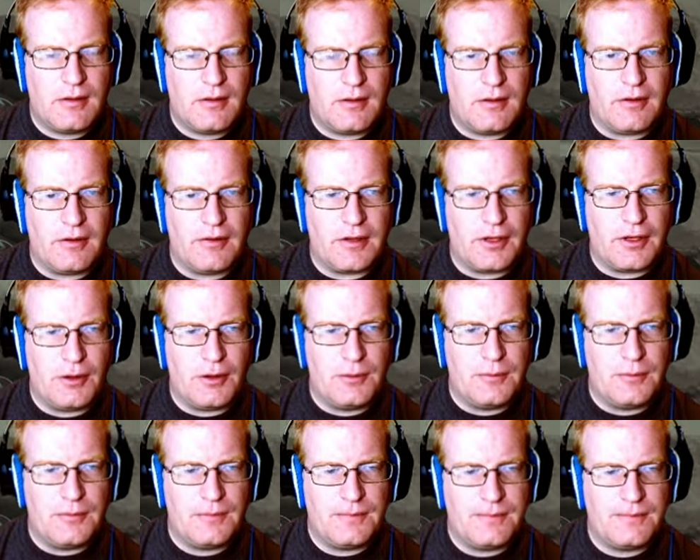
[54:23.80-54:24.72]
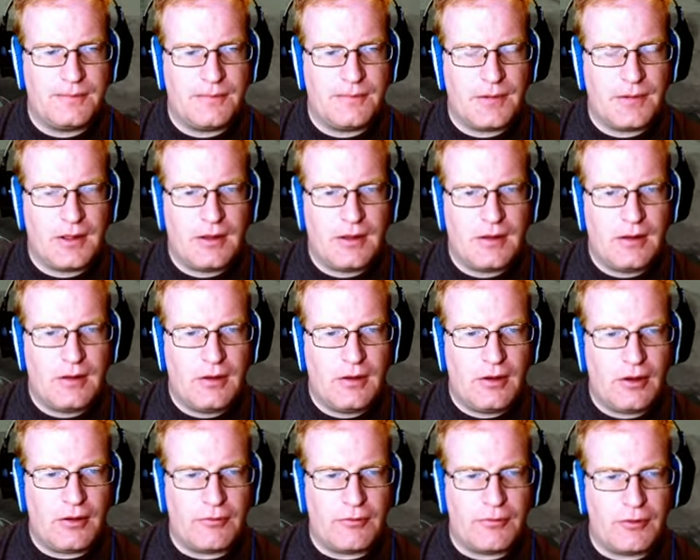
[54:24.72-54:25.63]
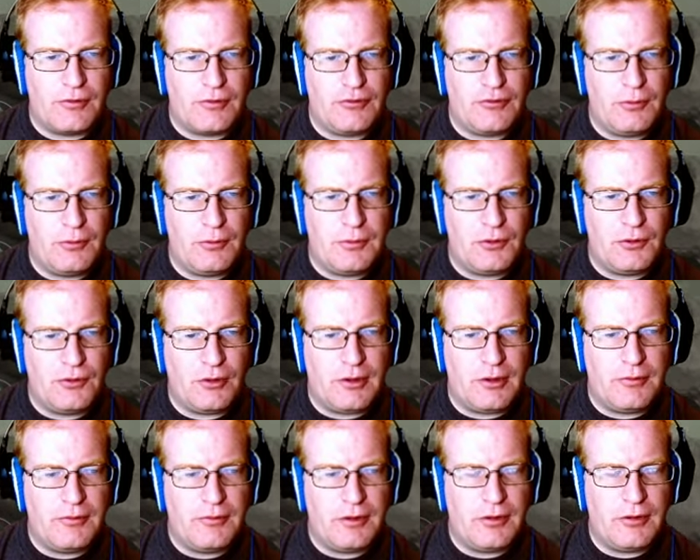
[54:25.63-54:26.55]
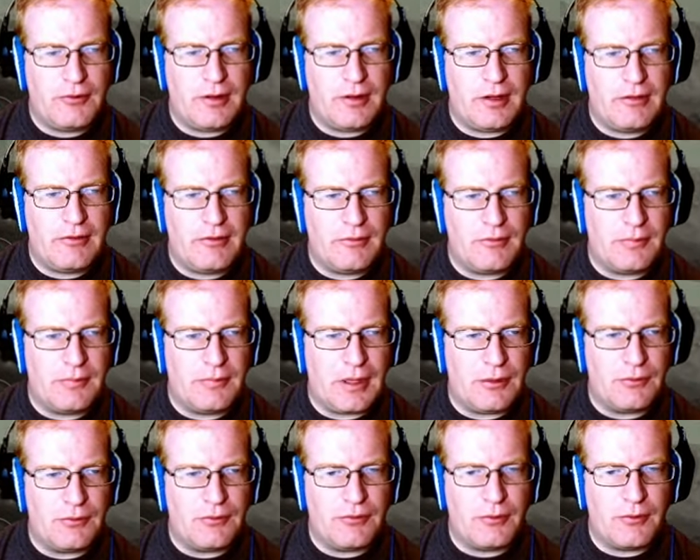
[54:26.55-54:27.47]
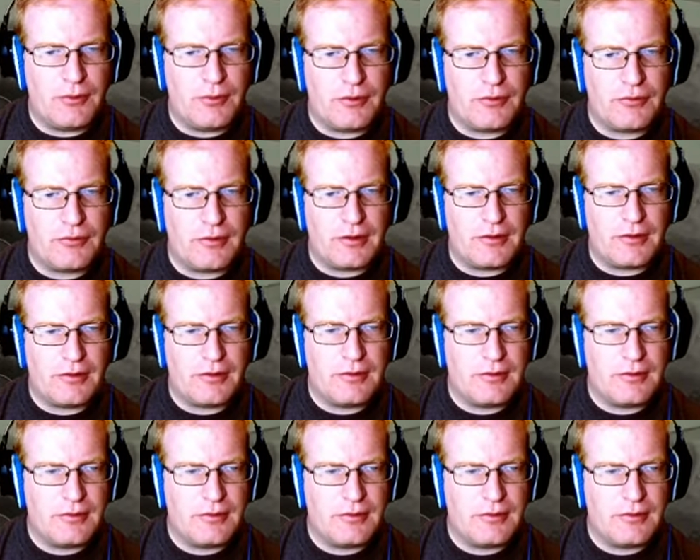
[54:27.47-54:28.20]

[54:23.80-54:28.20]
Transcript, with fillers: There they go. Our first two plutonium fuel rods bound for the shredder.